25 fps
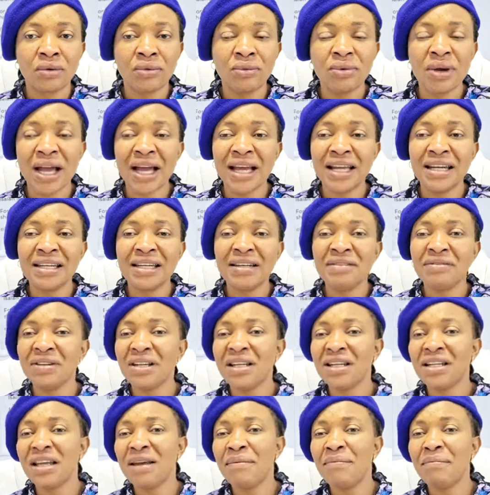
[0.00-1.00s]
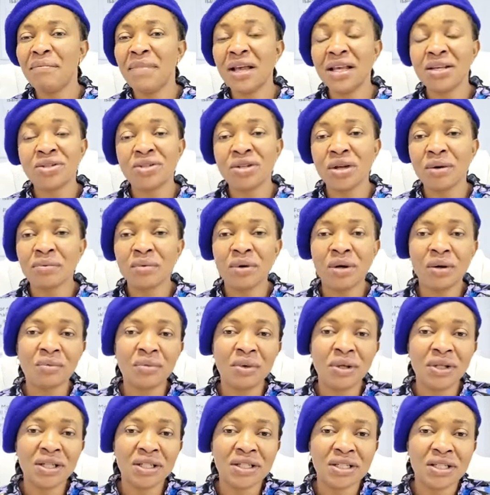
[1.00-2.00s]
We are living in a messed up
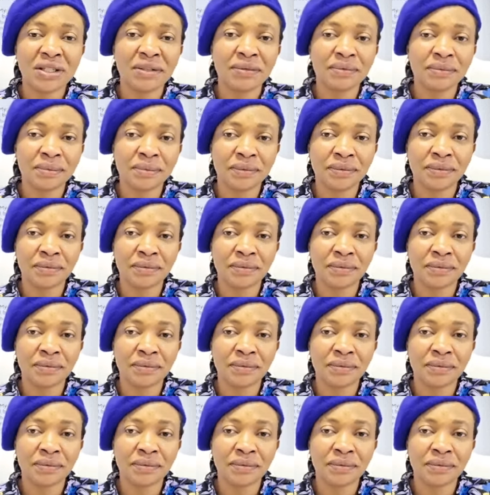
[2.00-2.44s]
community.